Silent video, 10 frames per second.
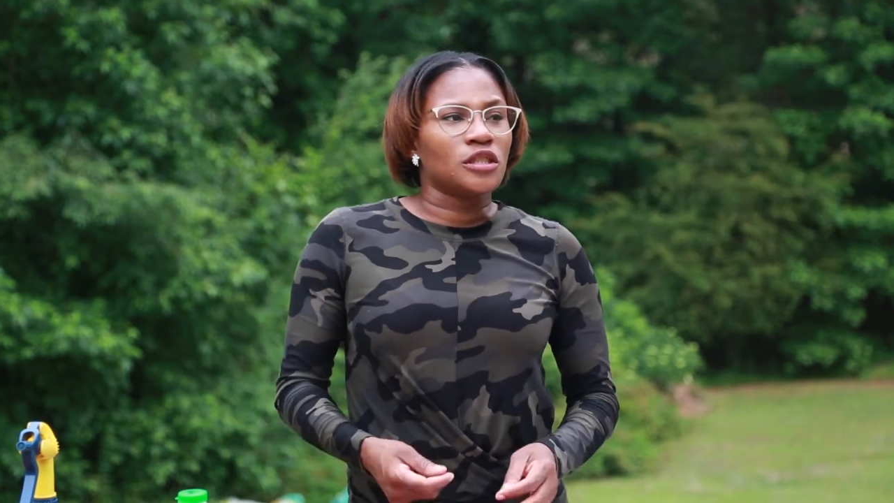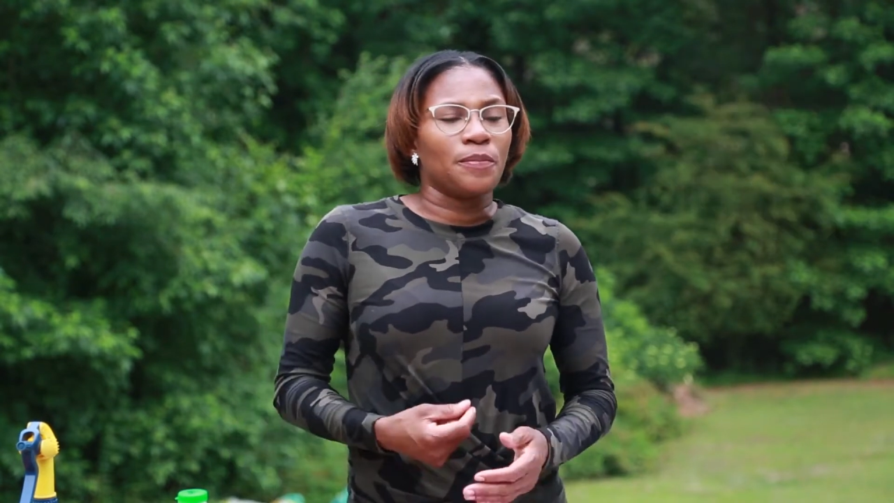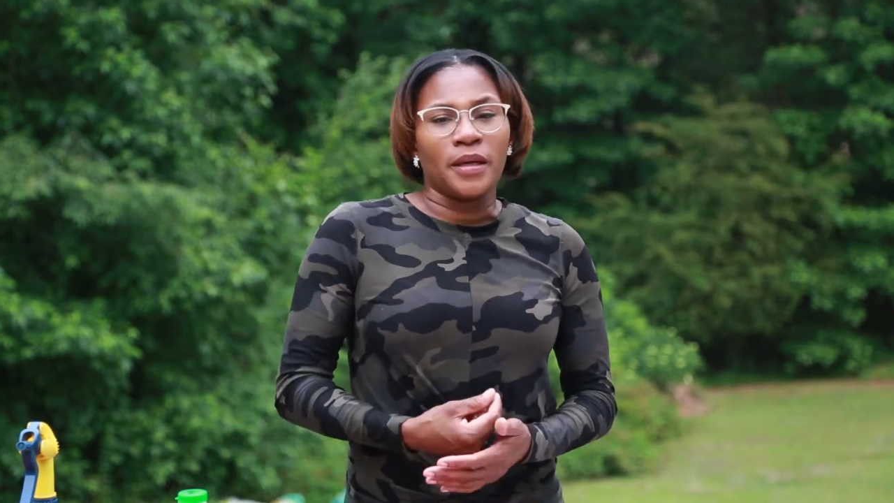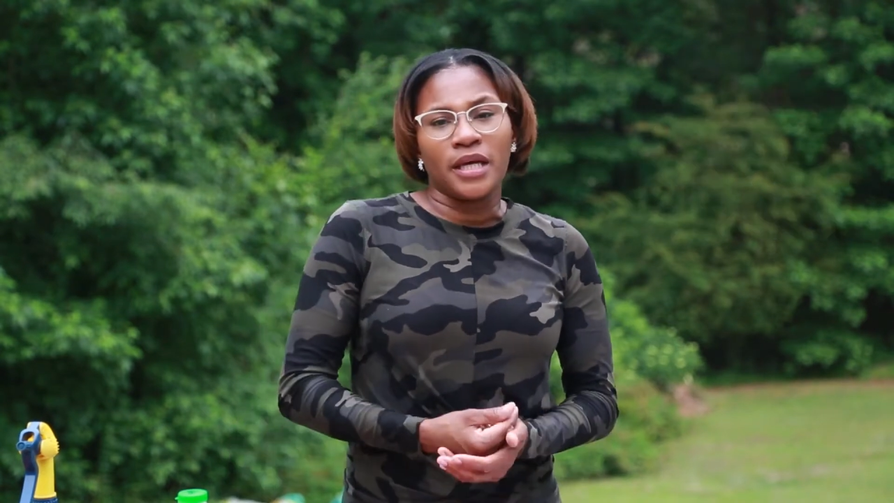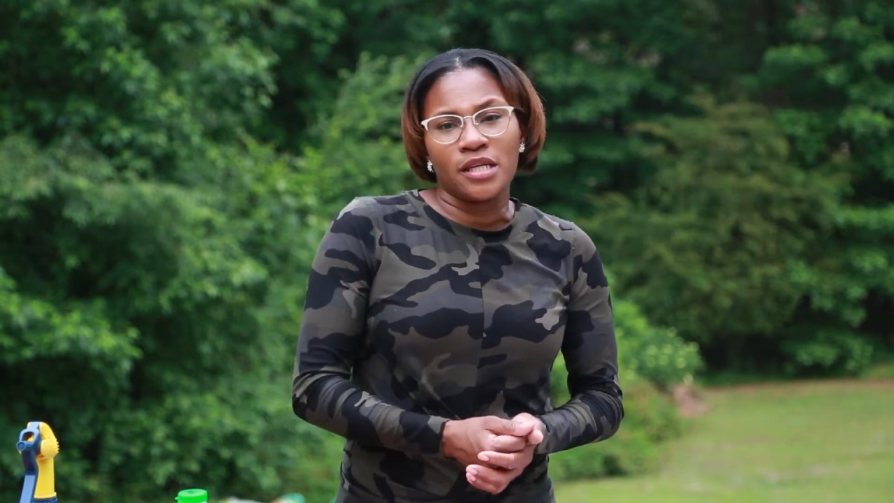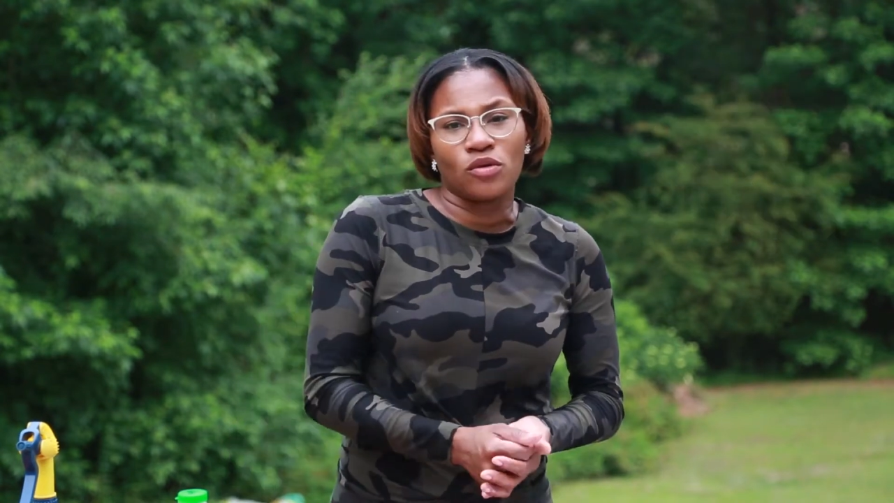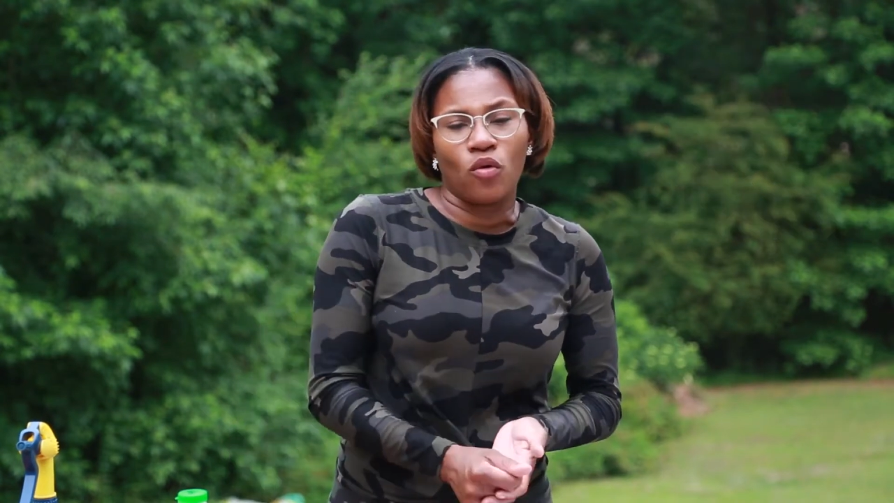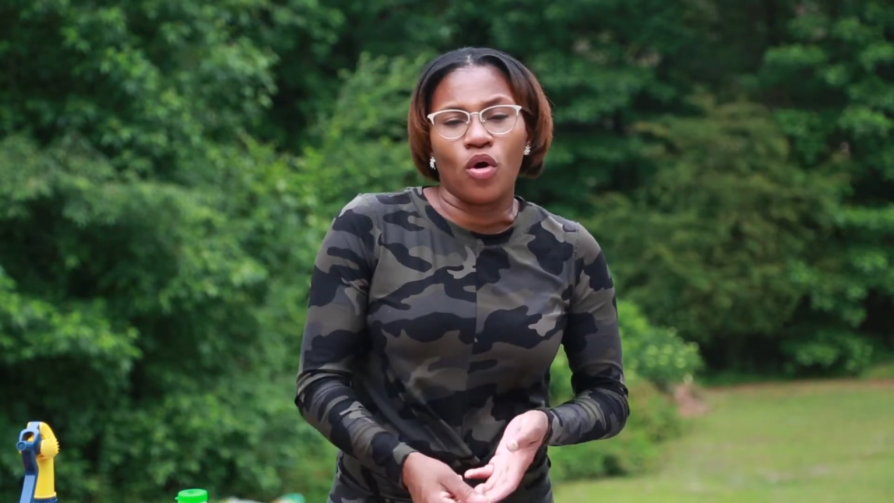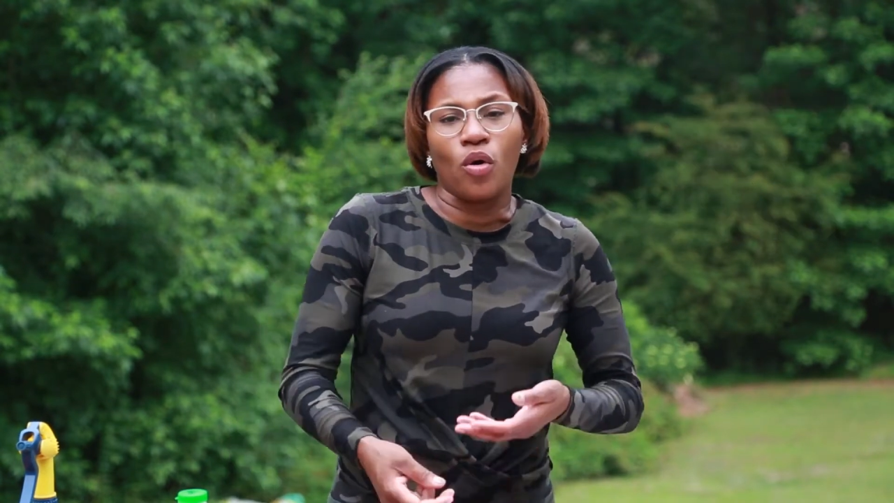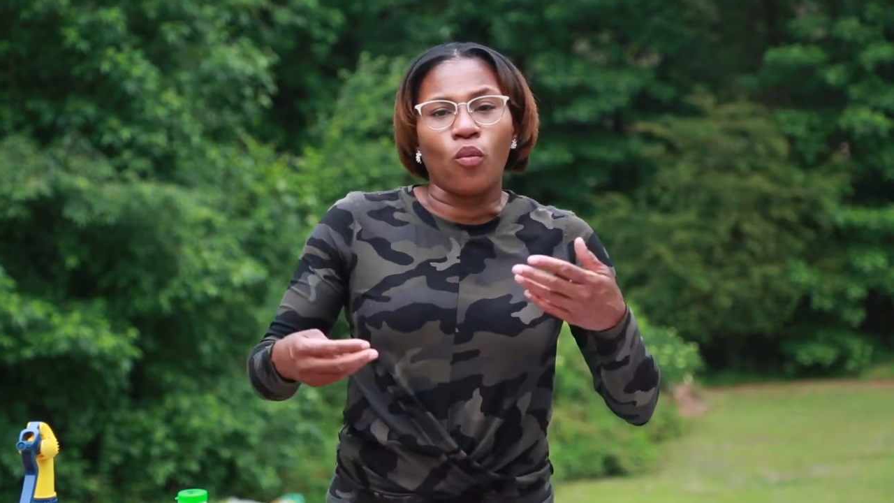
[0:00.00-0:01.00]
depends
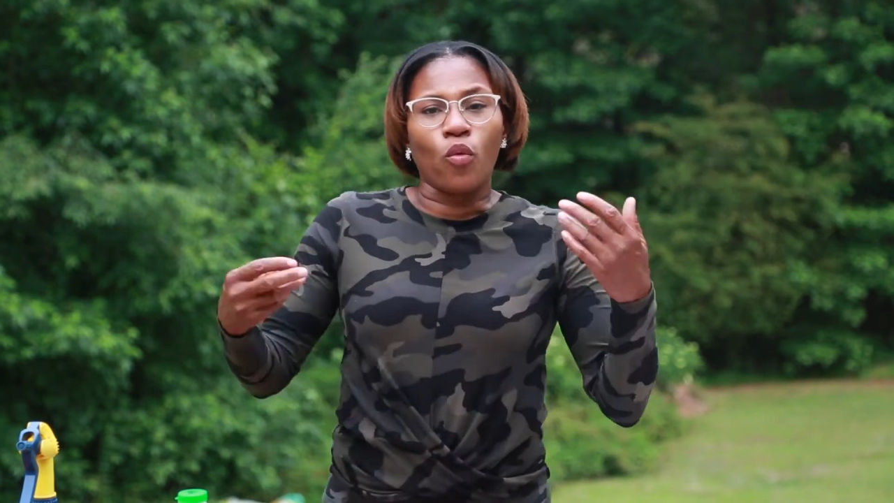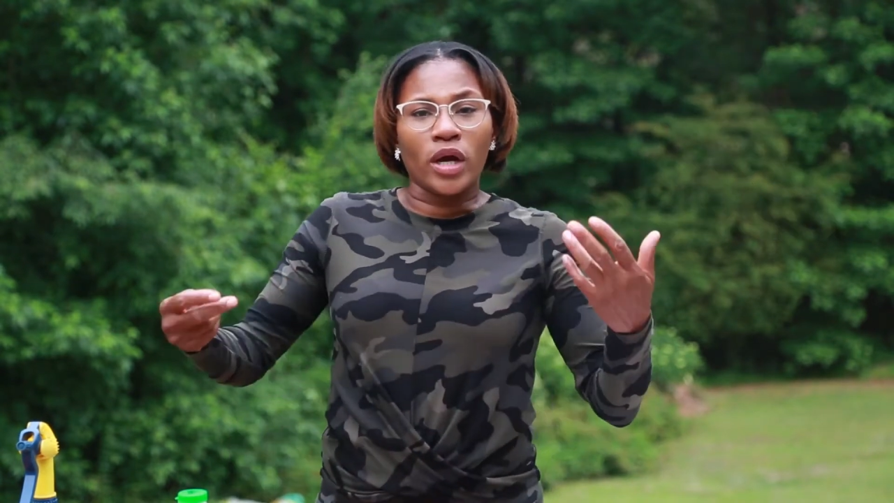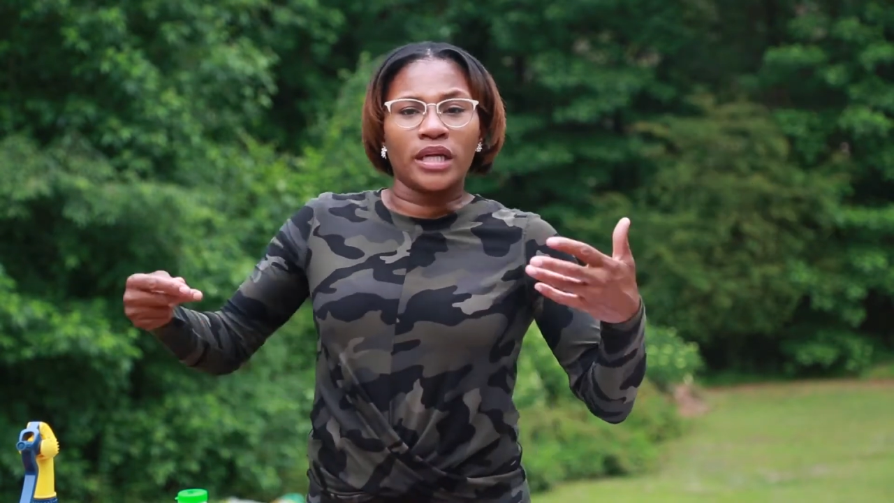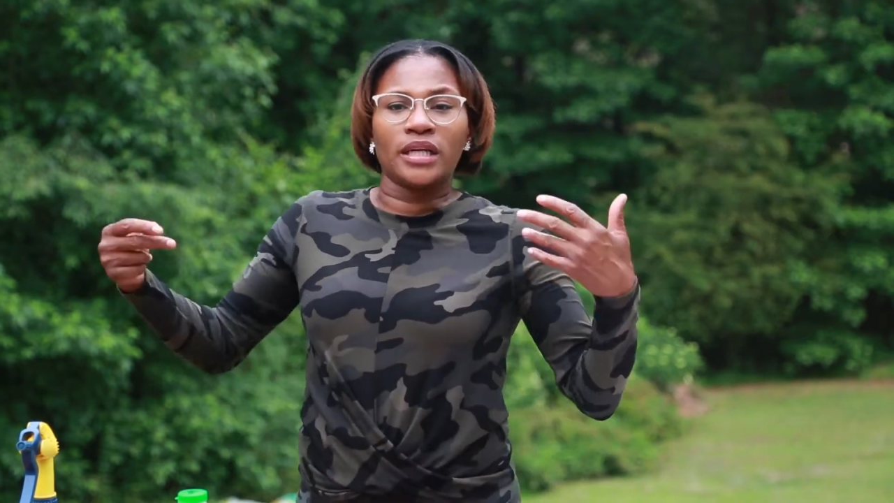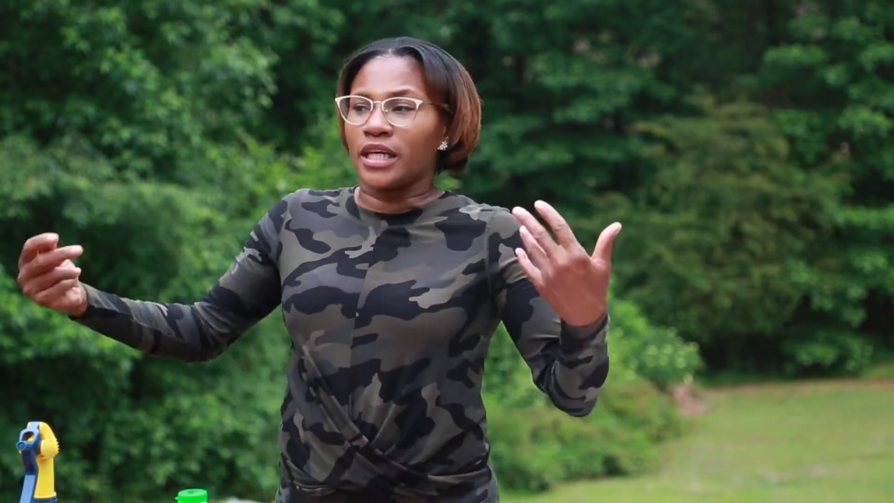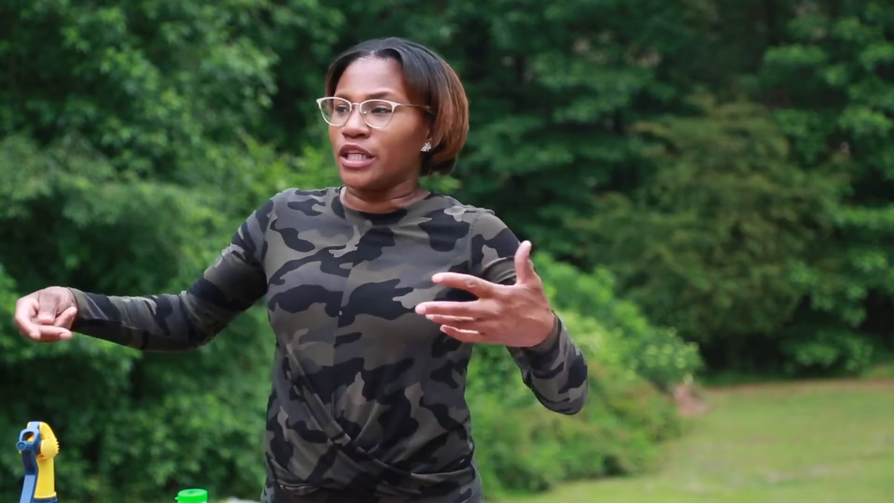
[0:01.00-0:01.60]
on what it